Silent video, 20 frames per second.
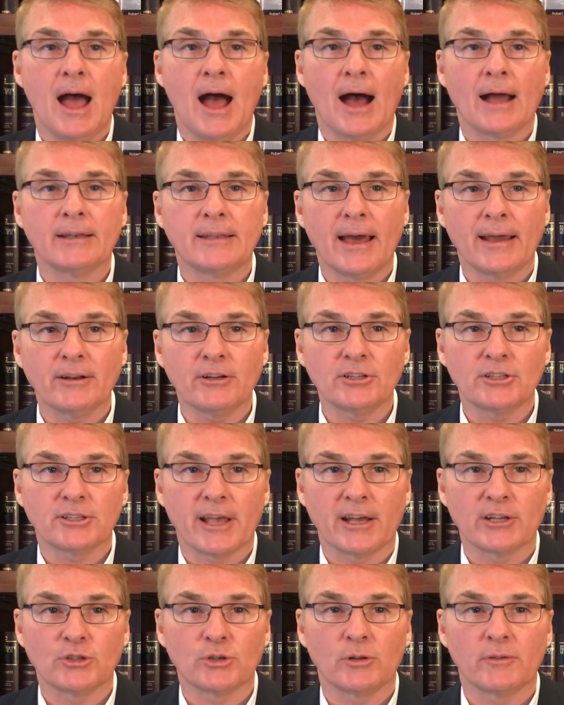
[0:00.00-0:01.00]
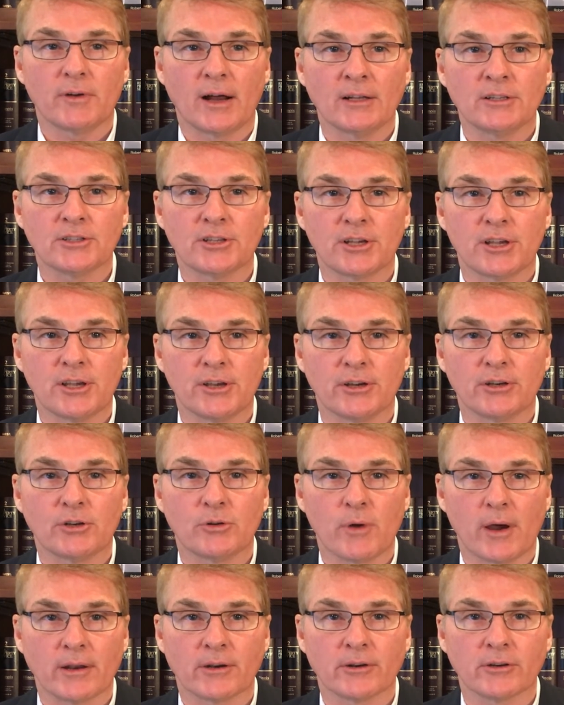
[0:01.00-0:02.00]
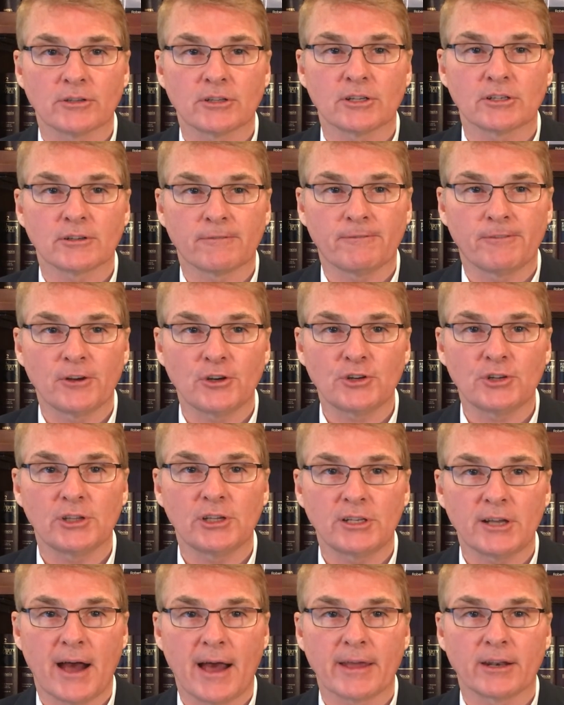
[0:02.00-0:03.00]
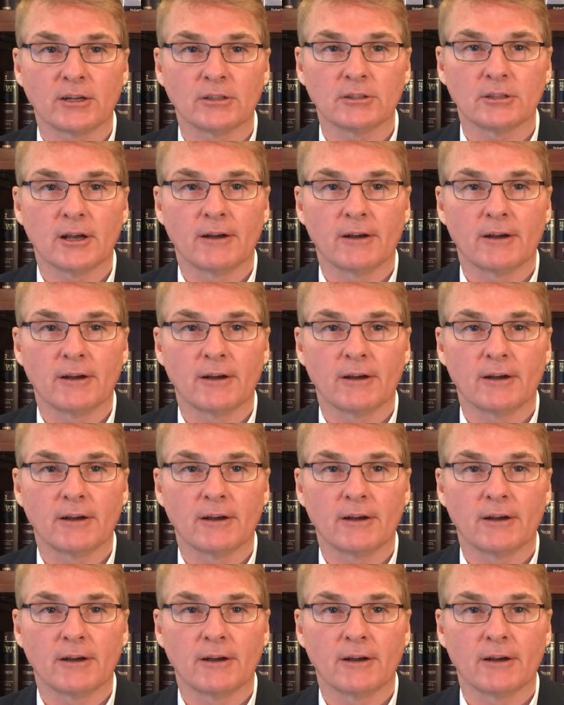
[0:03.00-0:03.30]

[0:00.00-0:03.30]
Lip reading: A debtor's schedule of unsecured creditors is officially titled